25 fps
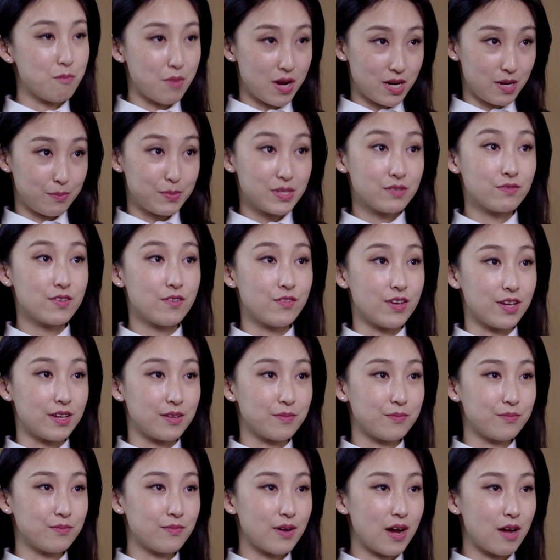My name is
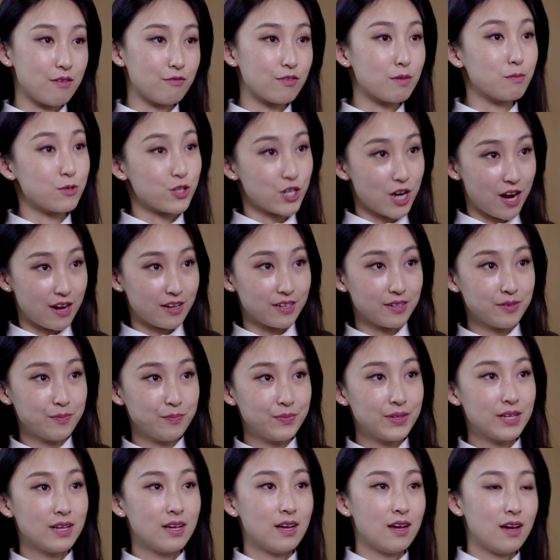Vivian. I'm from China.
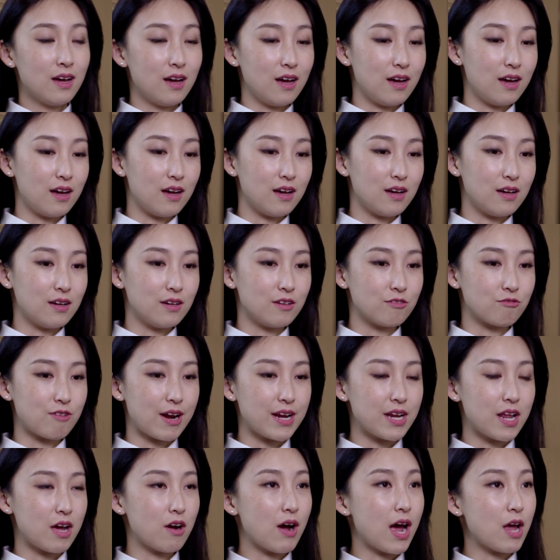
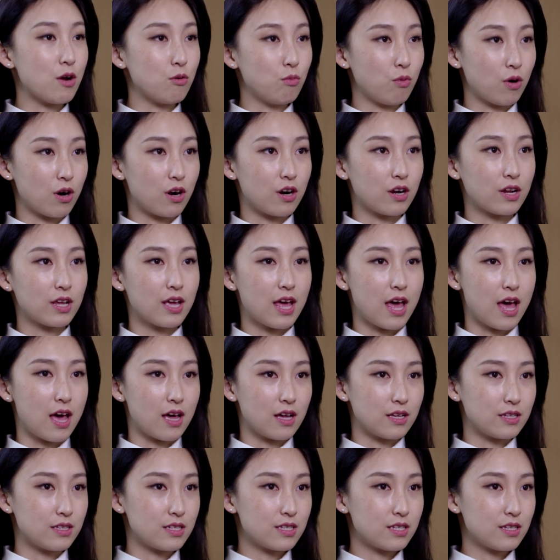Right now, I work
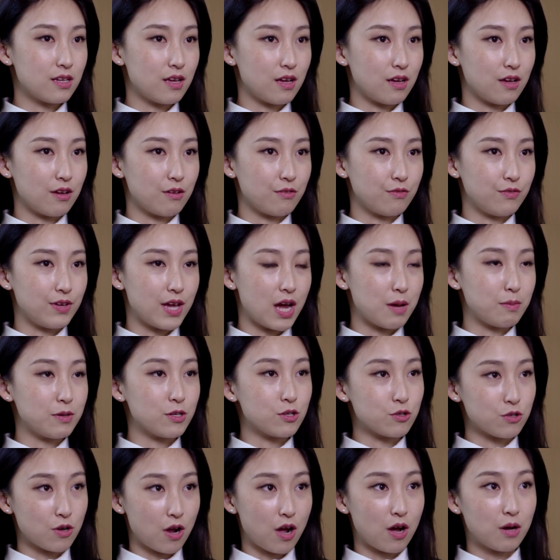at VIP
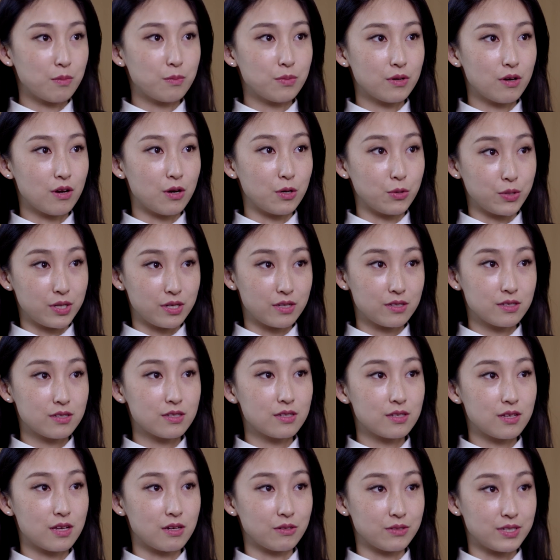Shop
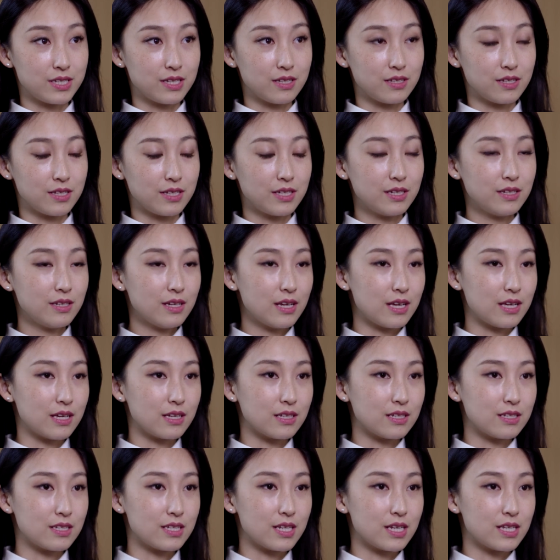Holdings LTD,
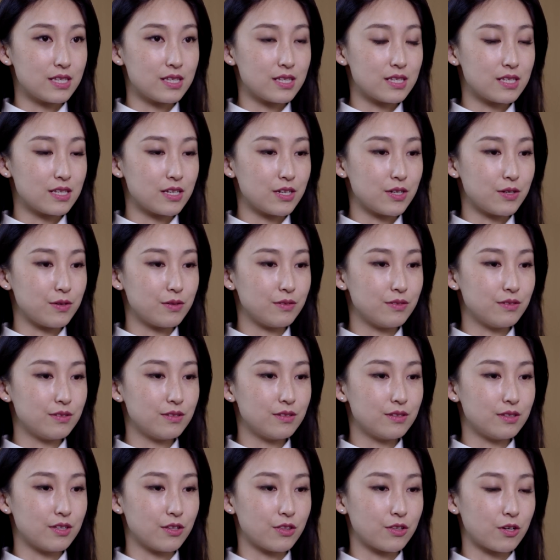and it's the
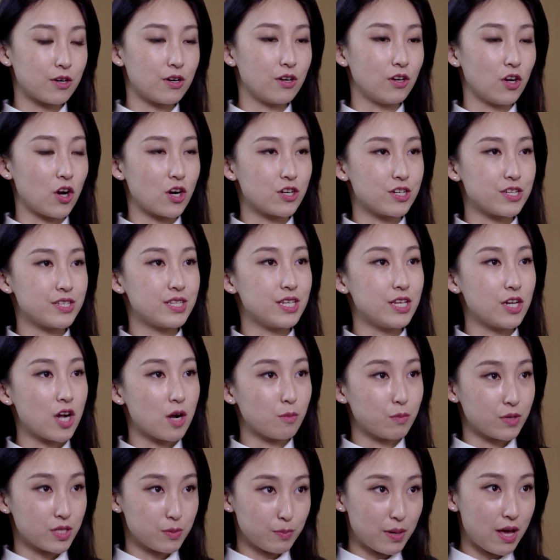third largest
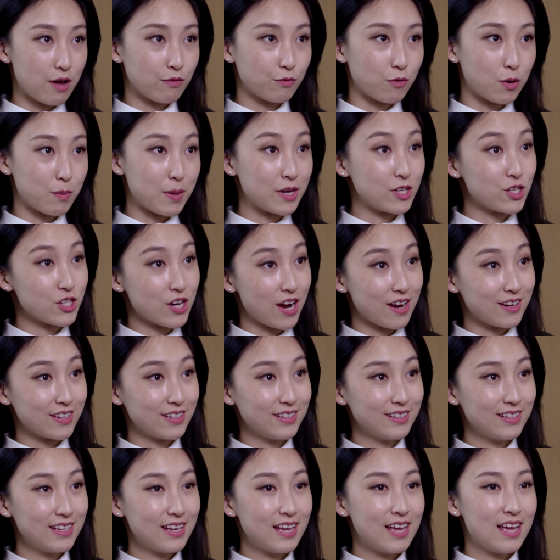e-commerce platform in
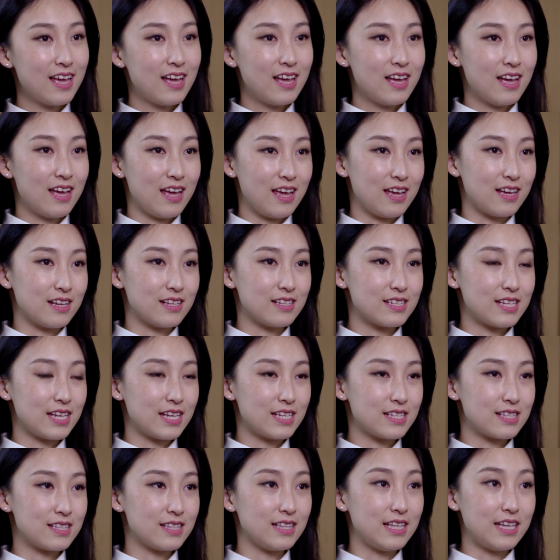China, and
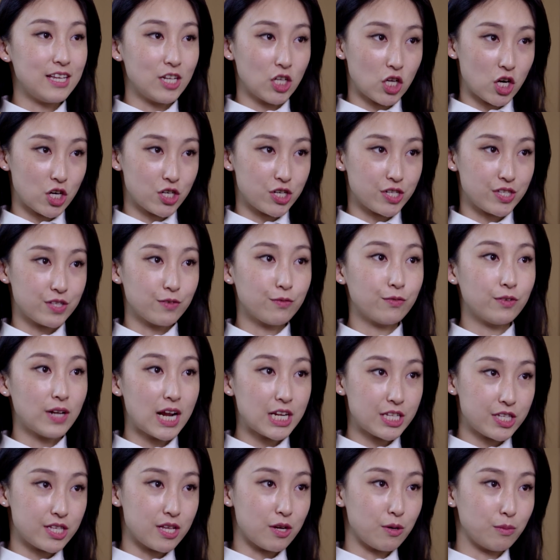it's the largest
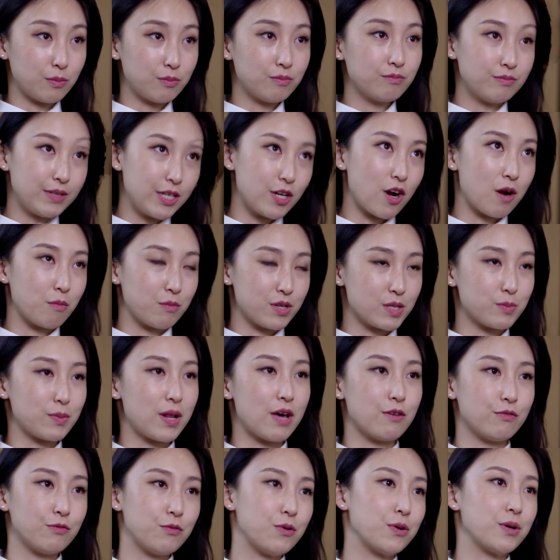flash sale e-commerce
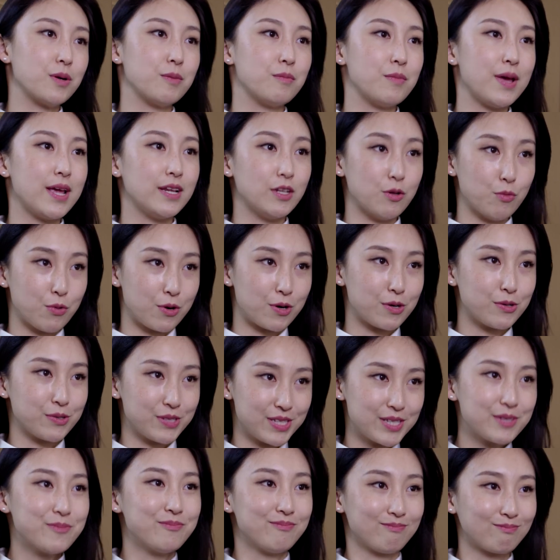platform in the world.